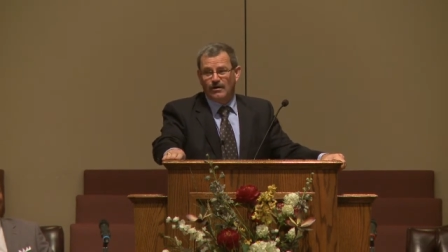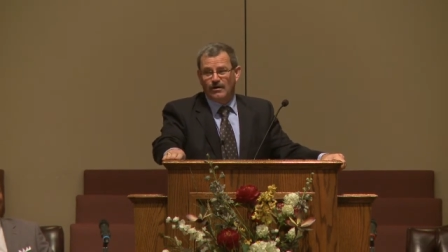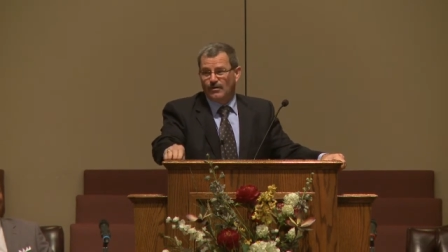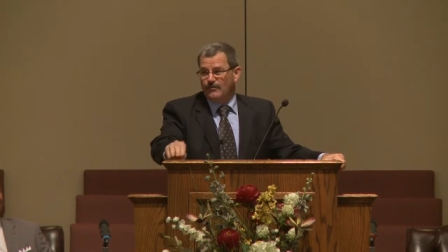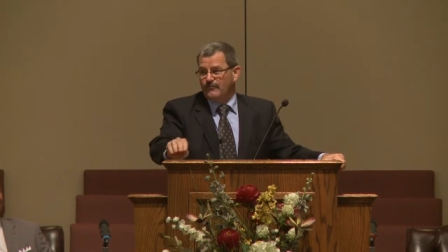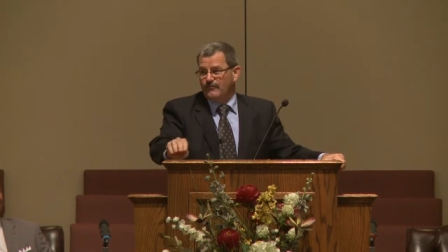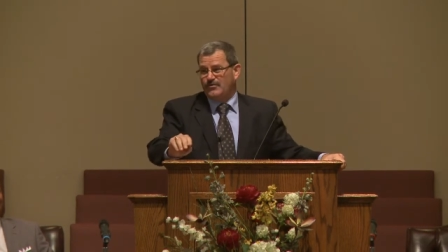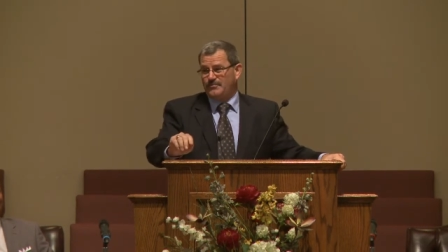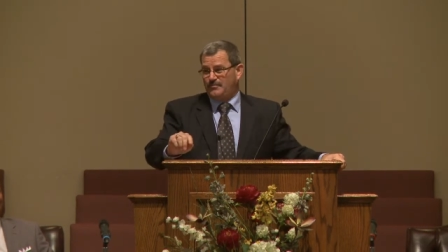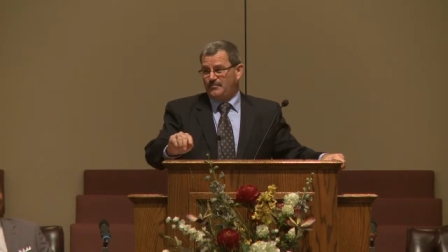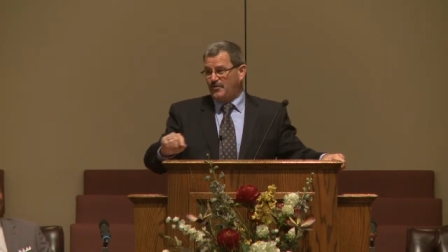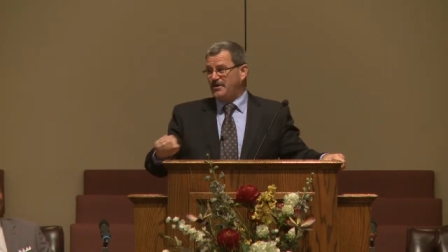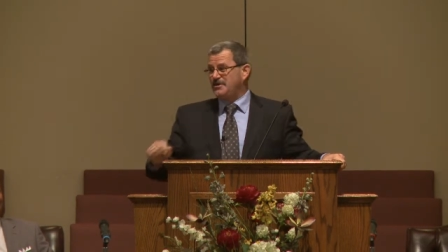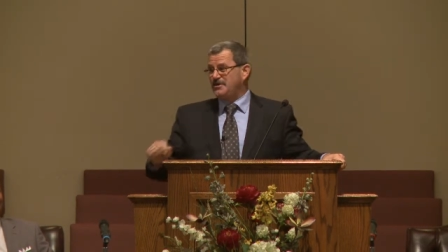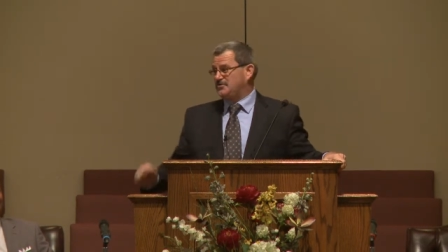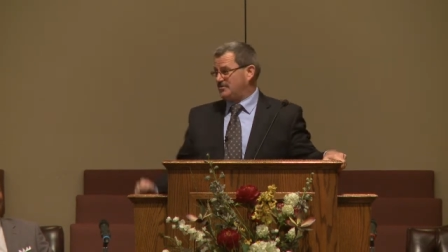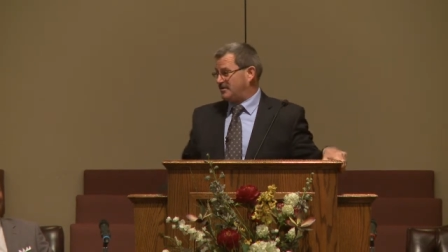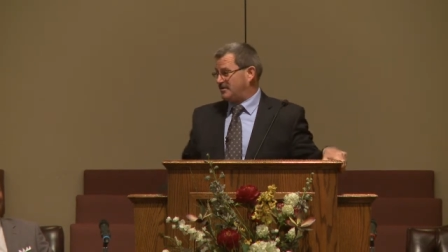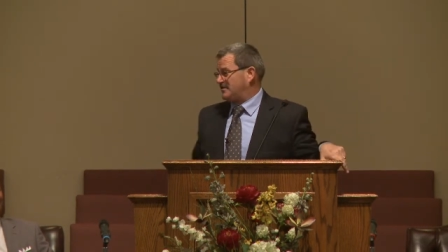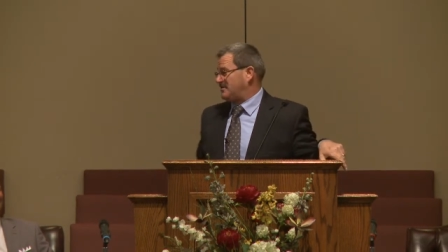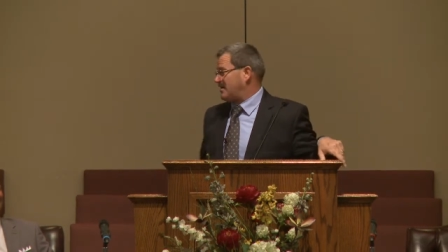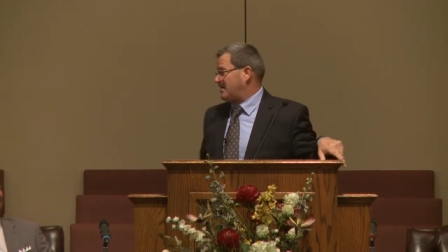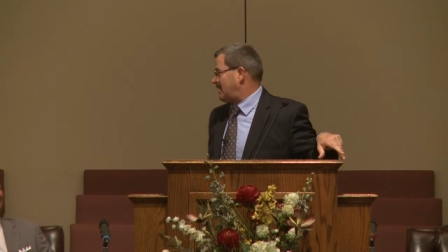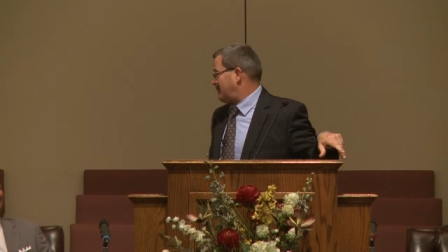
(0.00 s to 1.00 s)
over the preacher at
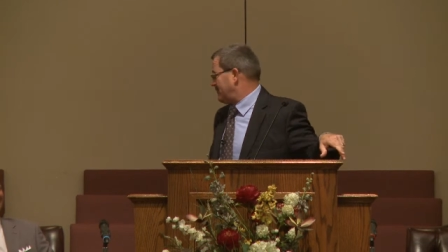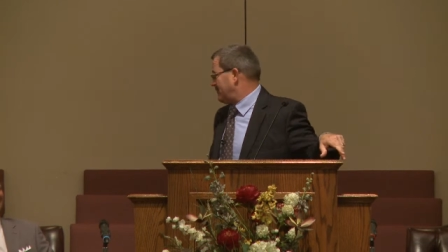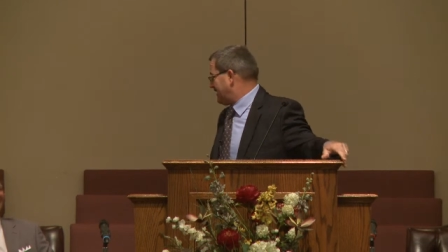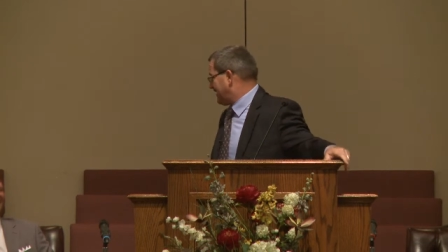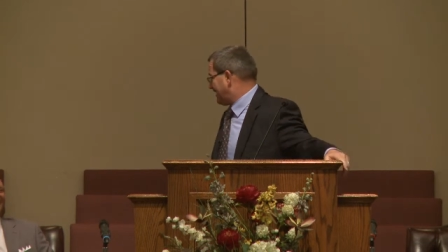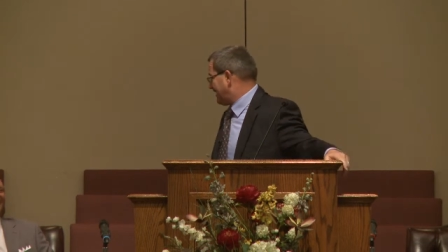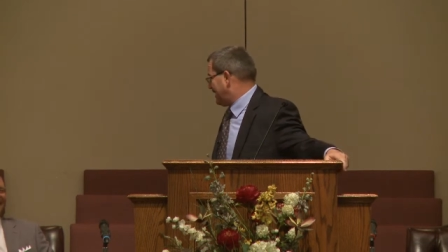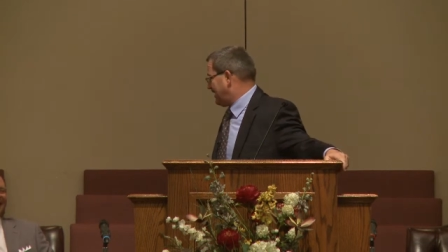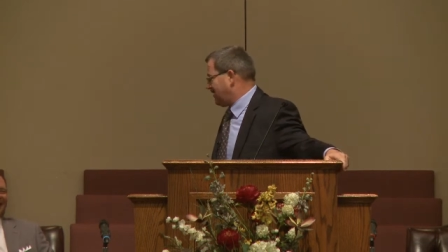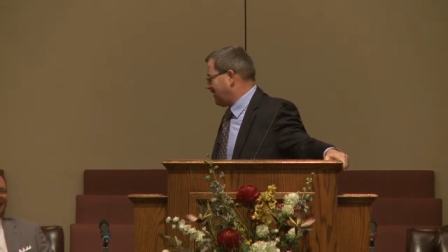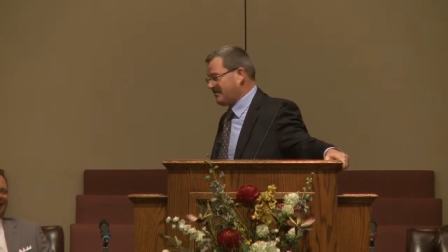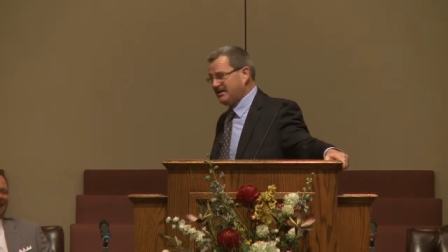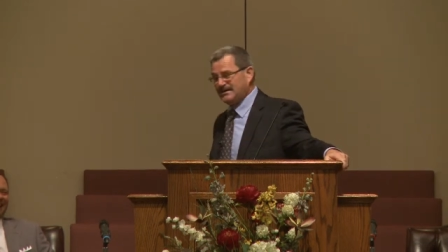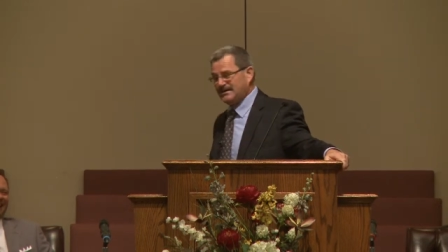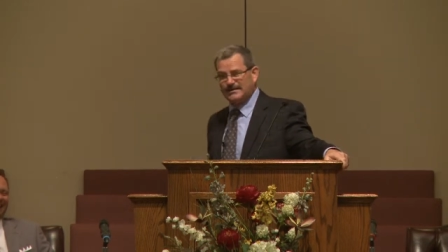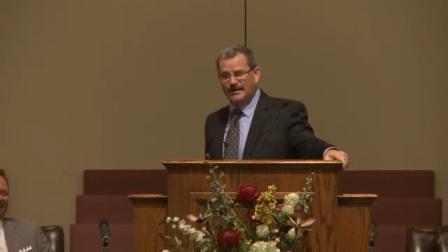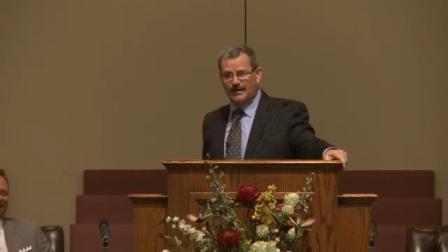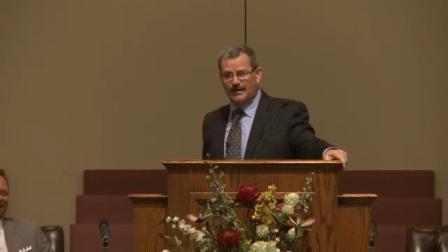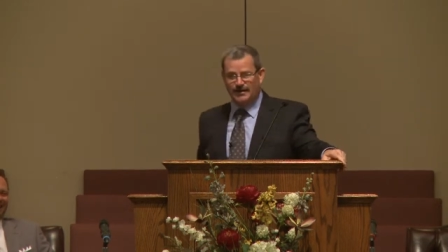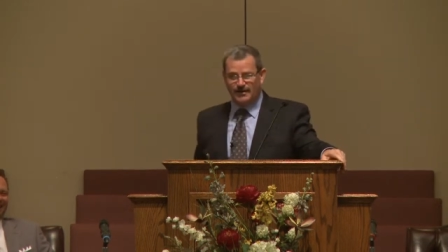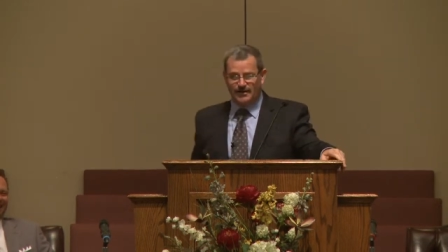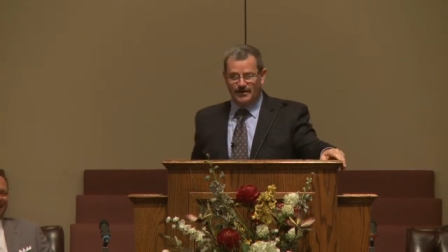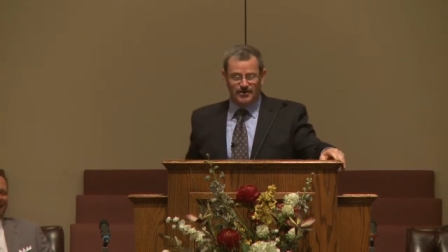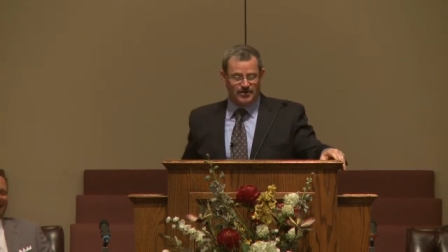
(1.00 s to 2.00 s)
a time like that. Let me tell
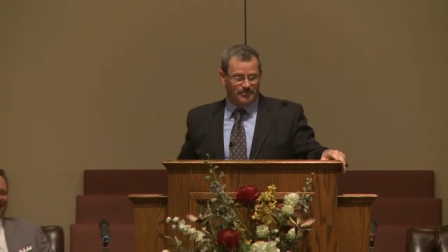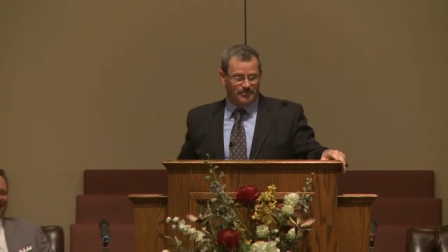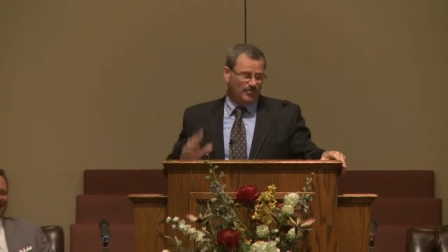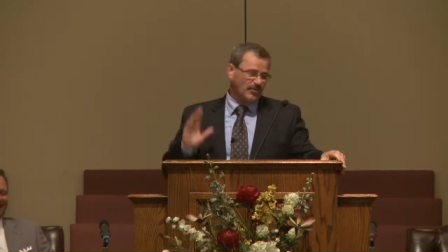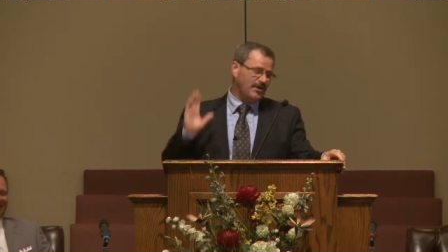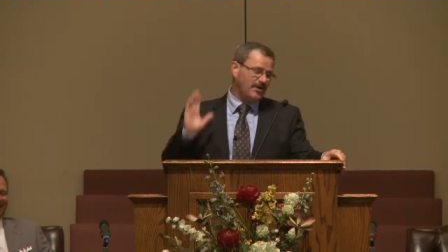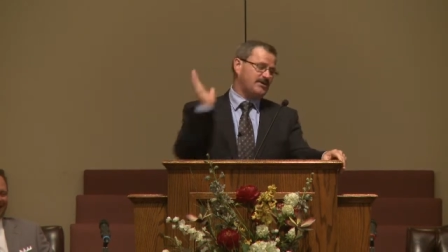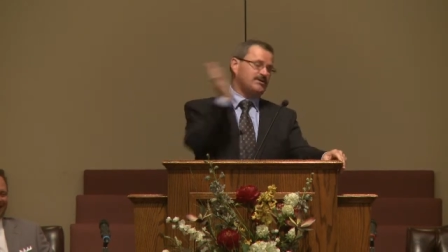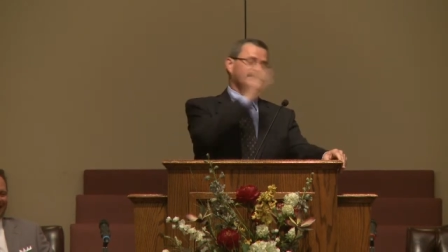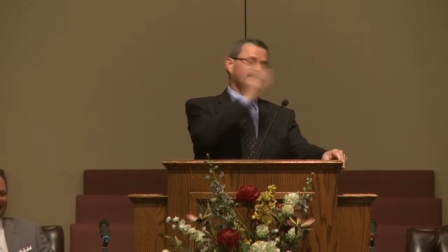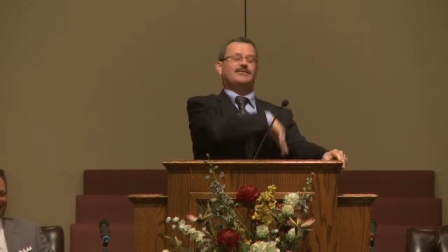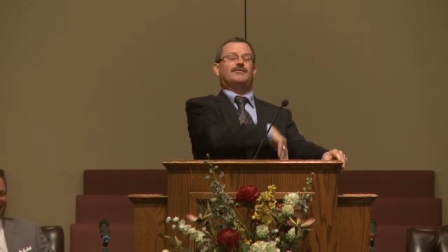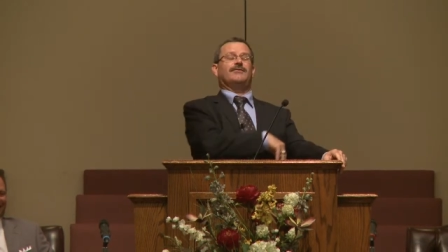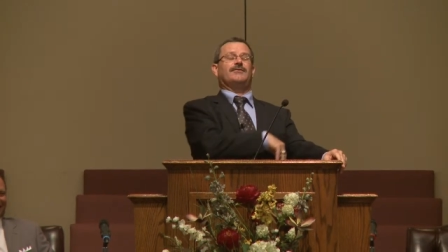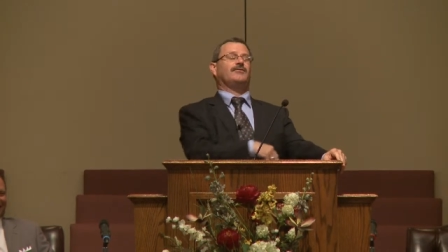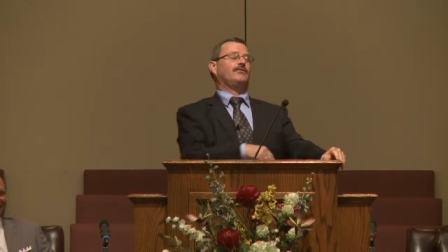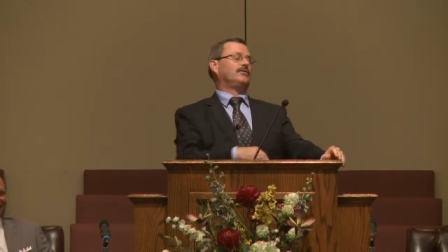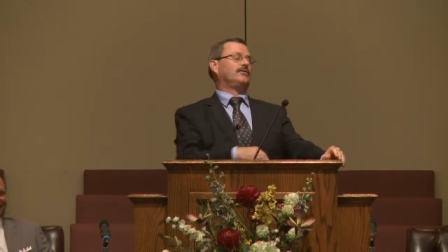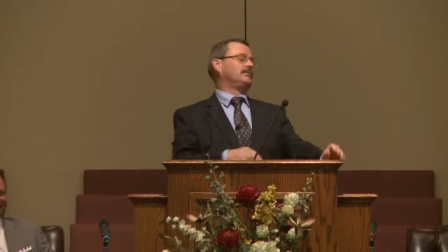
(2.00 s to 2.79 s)
you, you're preaching, you're going.